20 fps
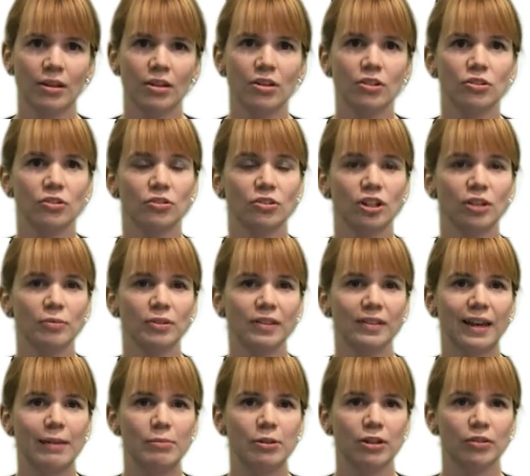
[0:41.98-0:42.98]
So starting with
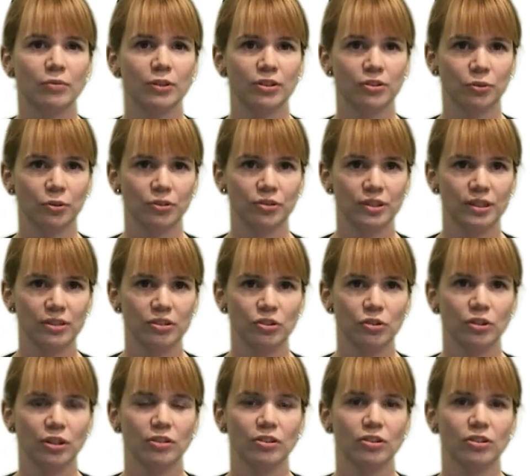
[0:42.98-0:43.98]
library resources,
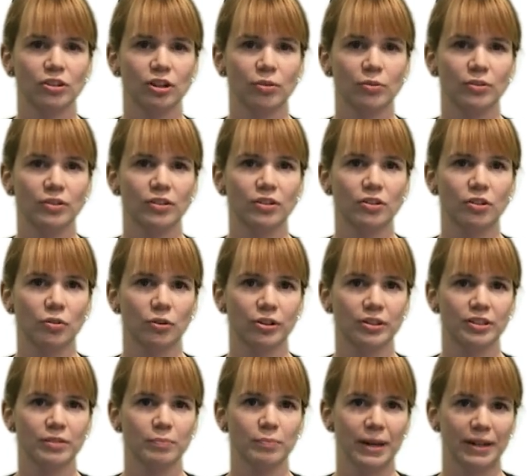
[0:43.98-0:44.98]
you can start with the
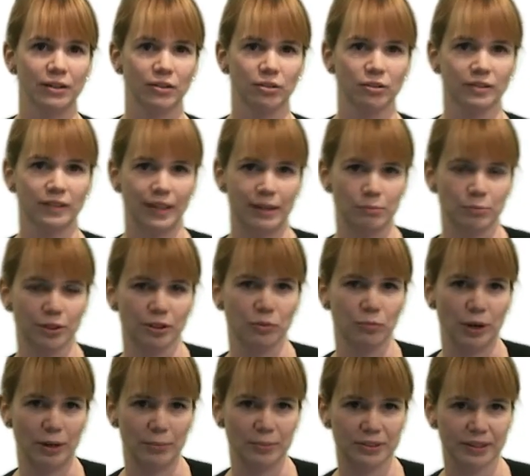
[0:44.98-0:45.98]
Norris Medical Library
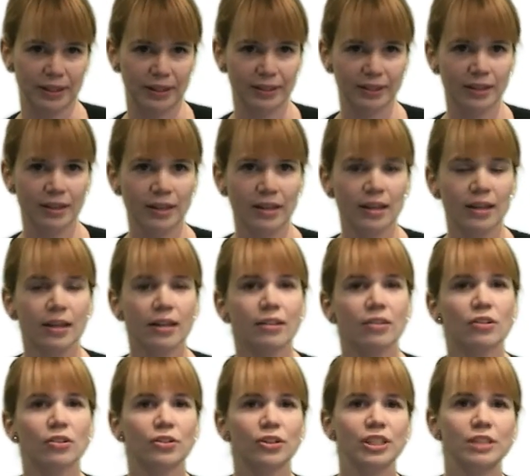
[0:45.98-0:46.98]
website.
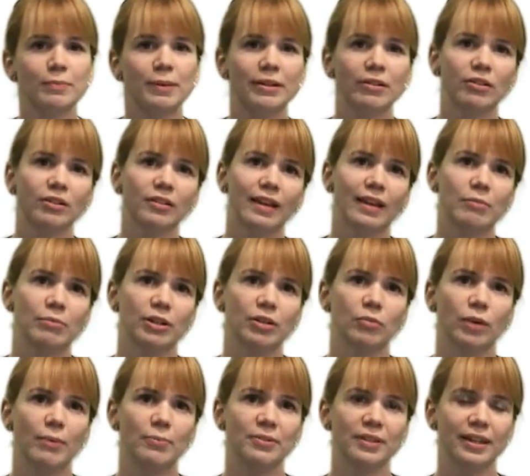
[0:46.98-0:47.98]
The Norris Medical Library
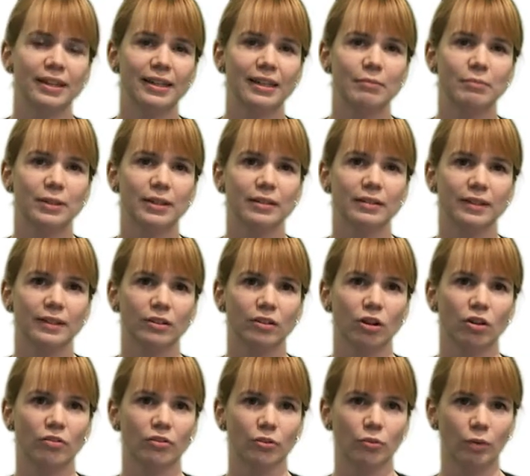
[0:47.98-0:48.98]
website can be a little
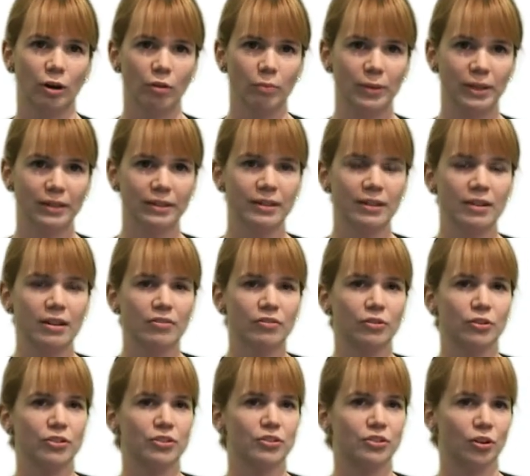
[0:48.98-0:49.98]
overwhelming
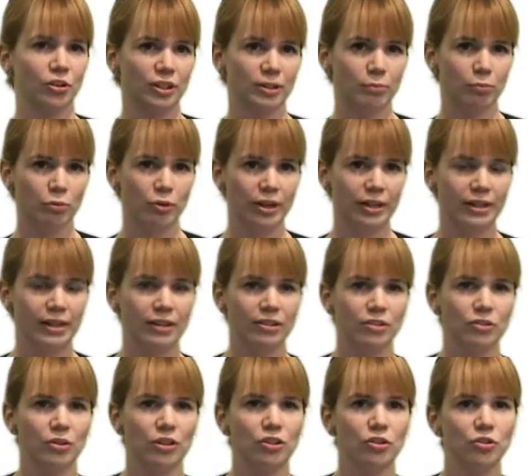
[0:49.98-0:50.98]
for a starting point, and
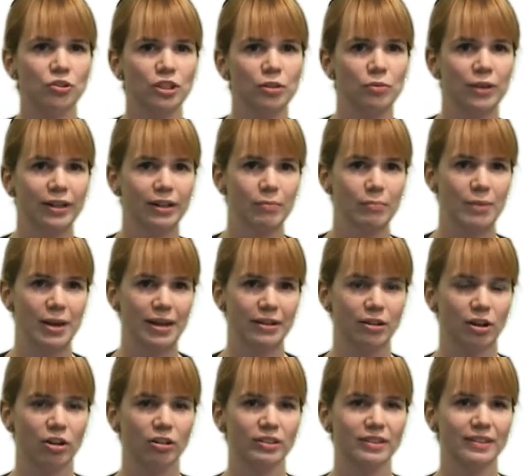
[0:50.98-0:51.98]
so I usually
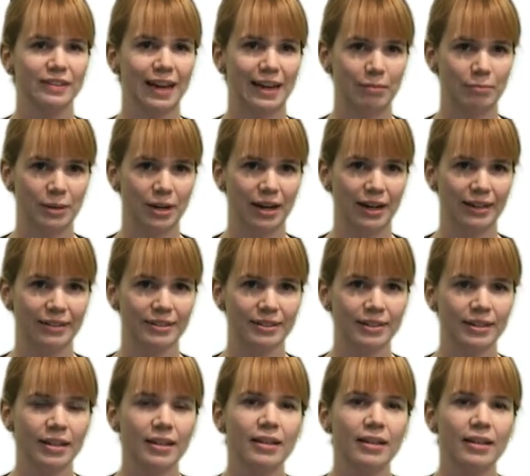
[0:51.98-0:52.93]
recommend our LibGuides.